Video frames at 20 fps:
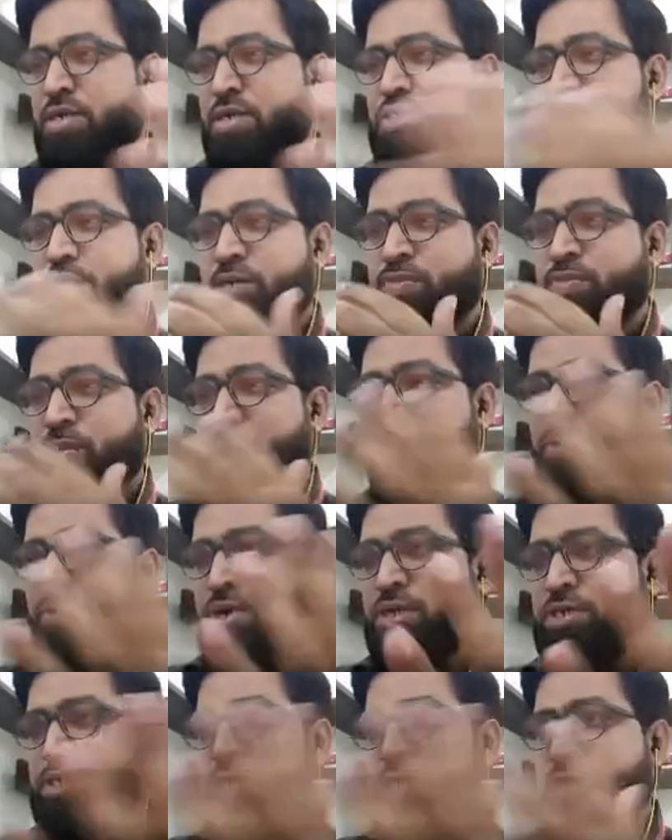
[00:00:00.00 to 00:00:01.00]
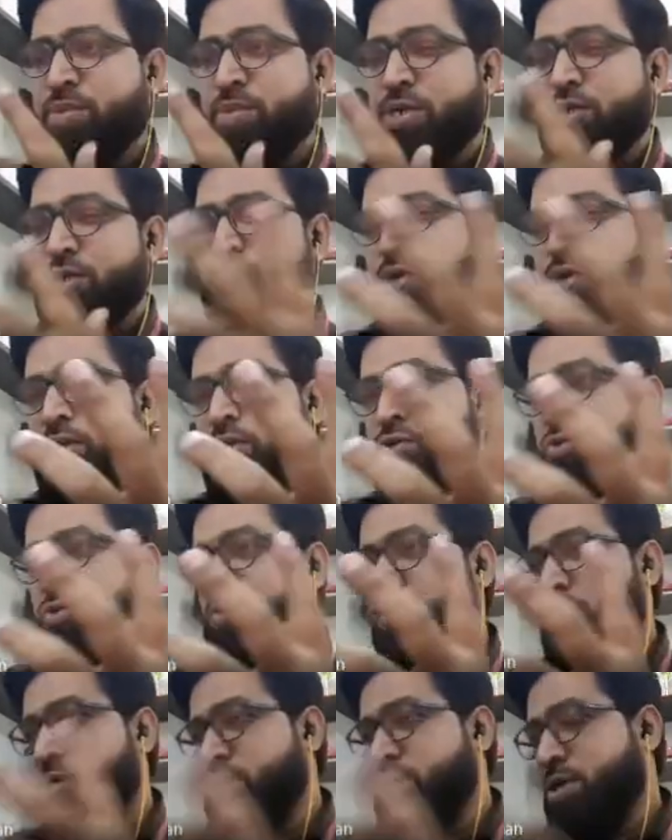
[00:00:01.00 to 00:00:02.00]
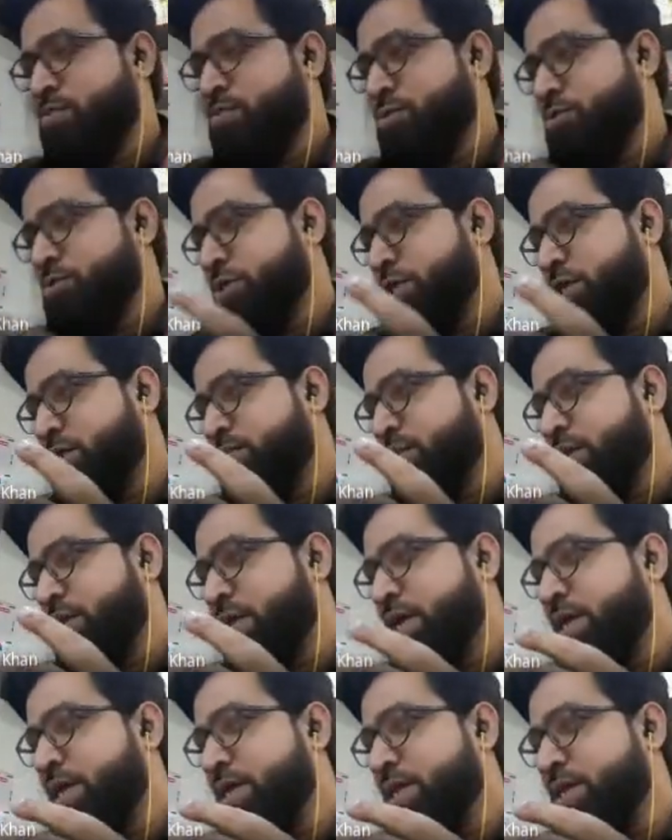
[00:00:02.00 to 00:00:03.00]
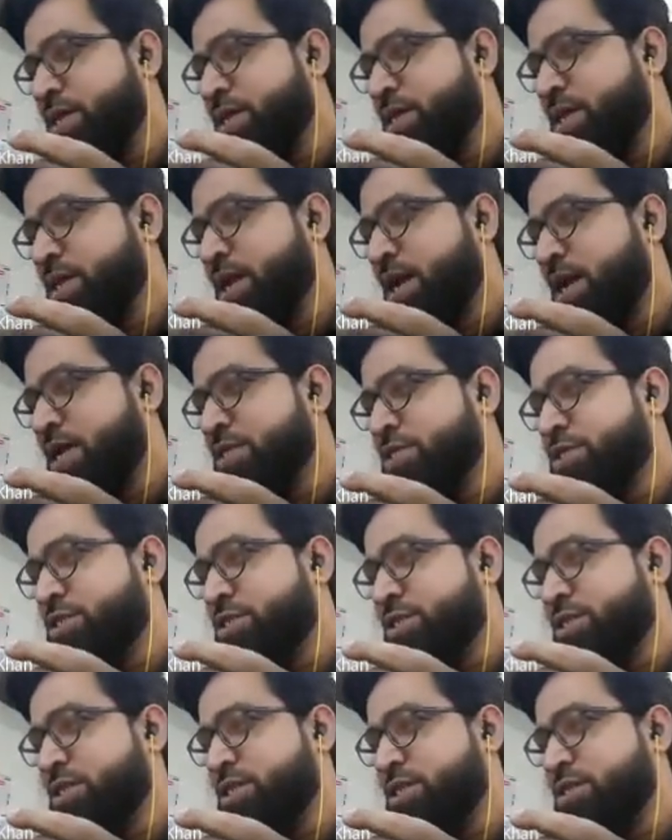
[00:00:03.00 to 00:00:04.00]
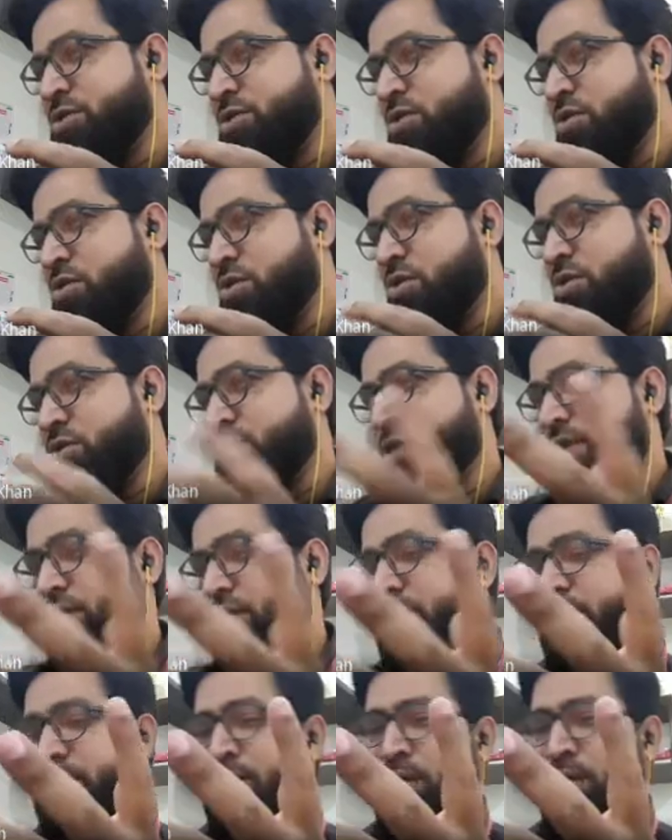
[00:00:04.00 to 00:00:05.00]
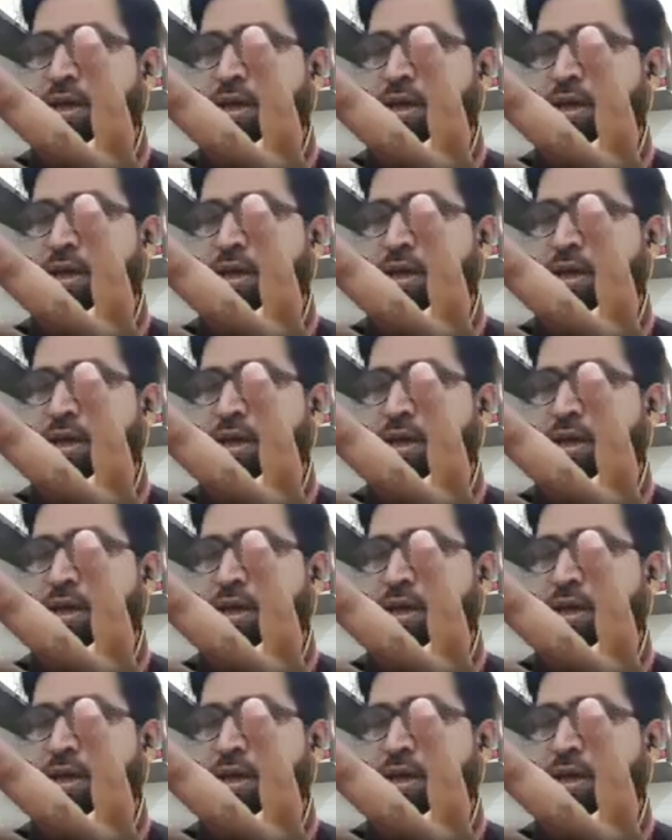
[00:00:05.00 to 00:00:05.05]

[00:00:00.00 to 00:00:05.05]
statement 1, statement 2, and so on to statement n. And then the last is your return.